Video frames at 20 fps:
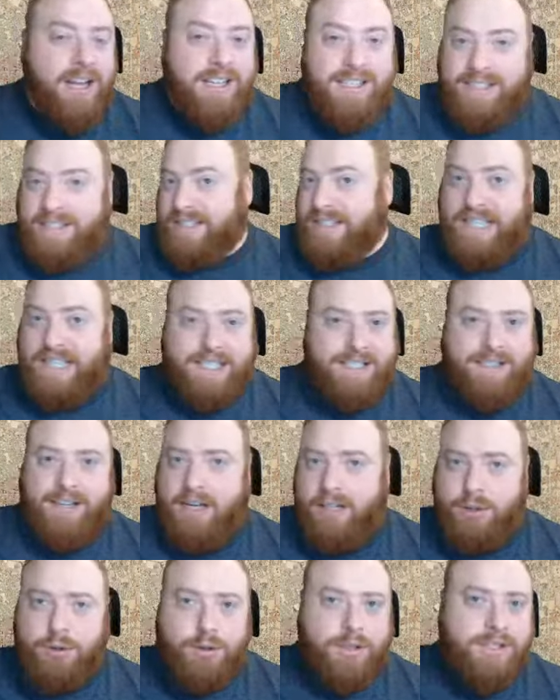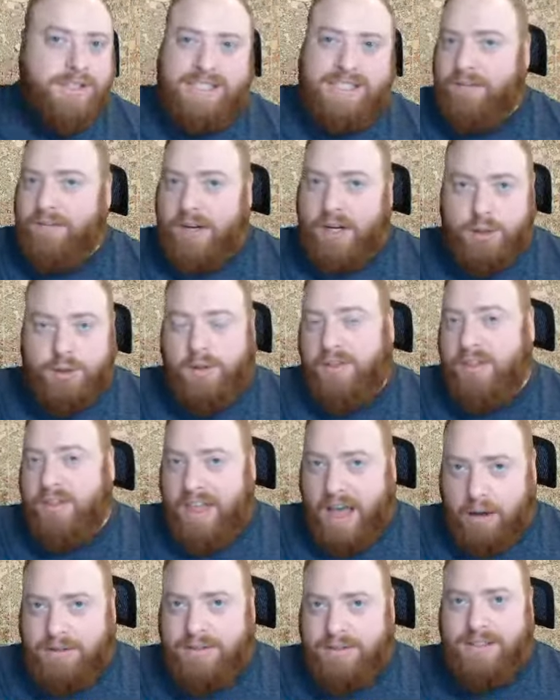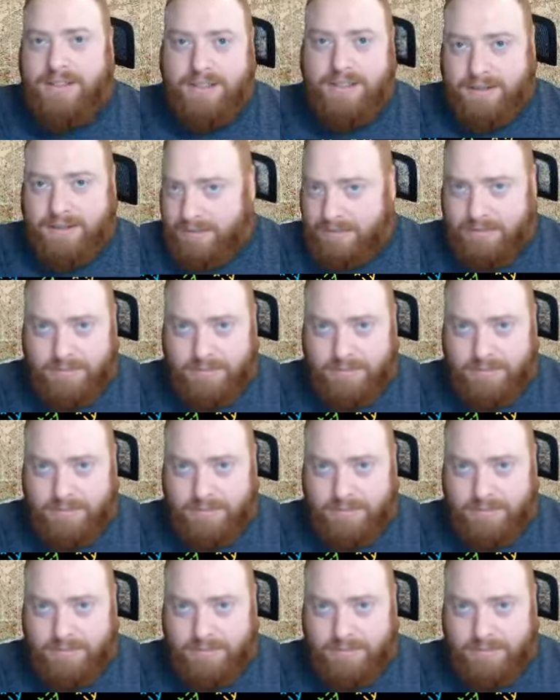600 700000